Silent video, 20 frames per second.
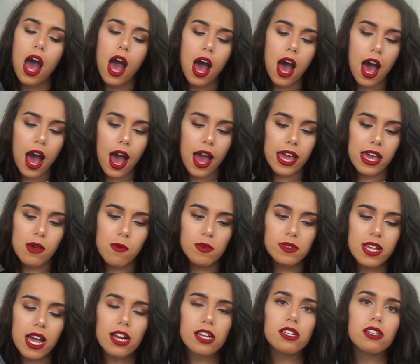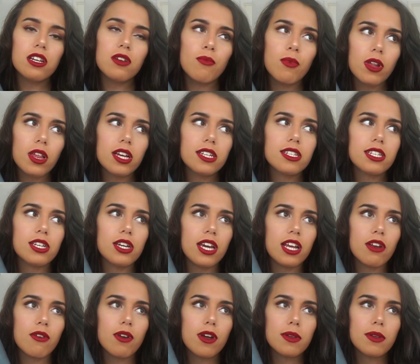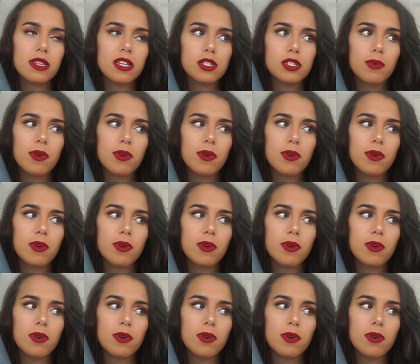I was actually really teetering with this